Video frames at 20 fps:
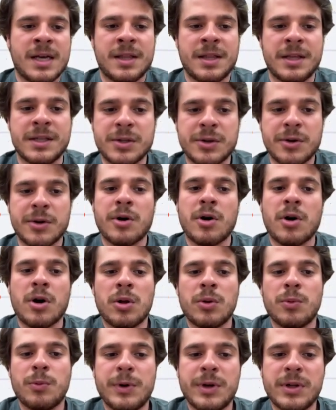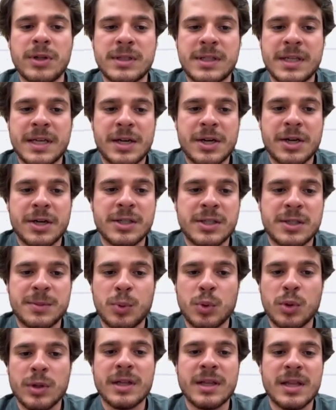These are all real tickers
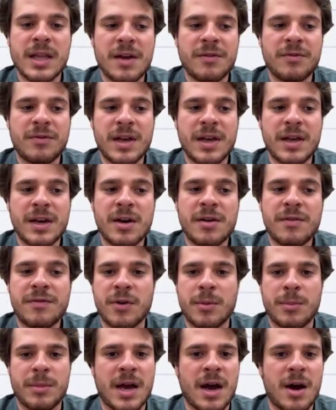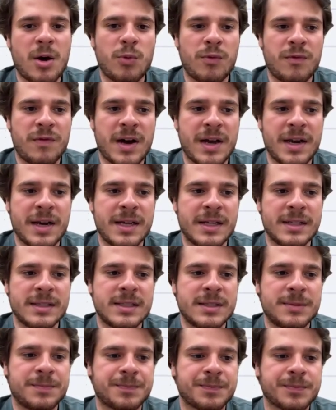pulling live data from Yahoo
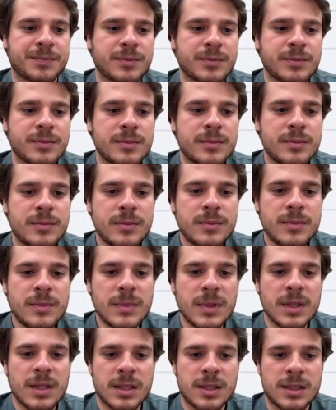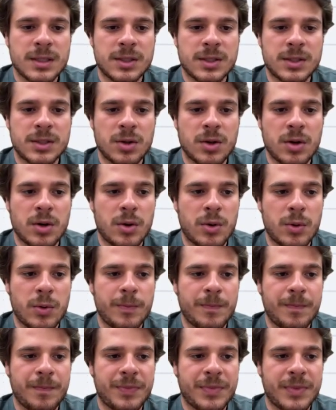Finance.
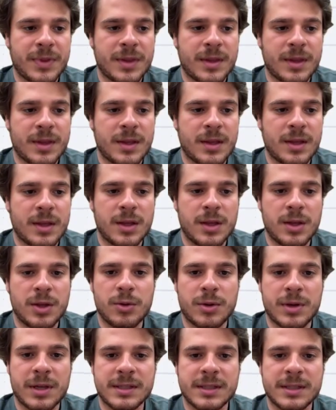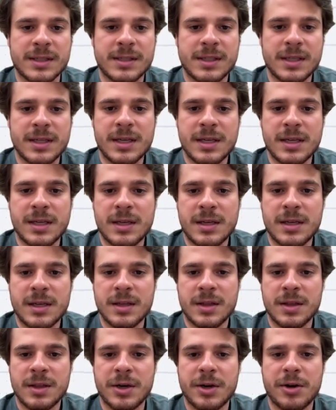So you can see
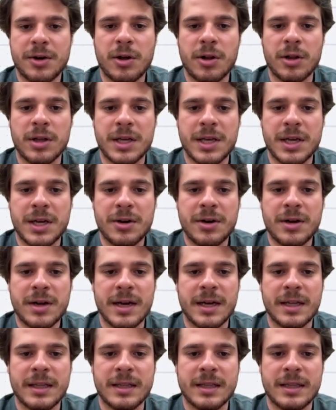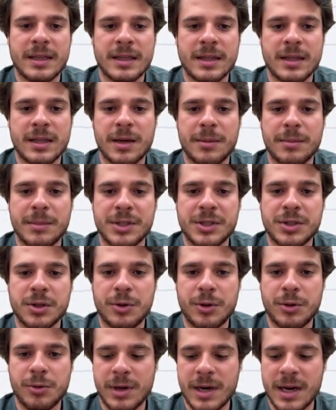they're all here, and let me
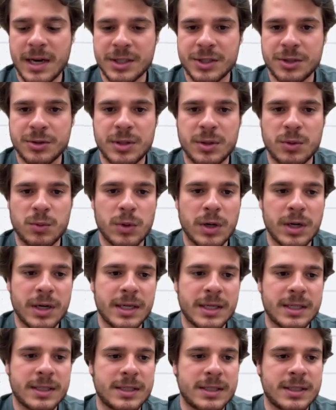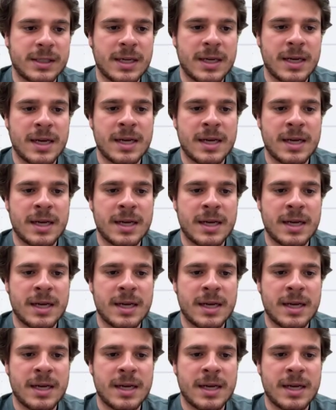show you it actually works.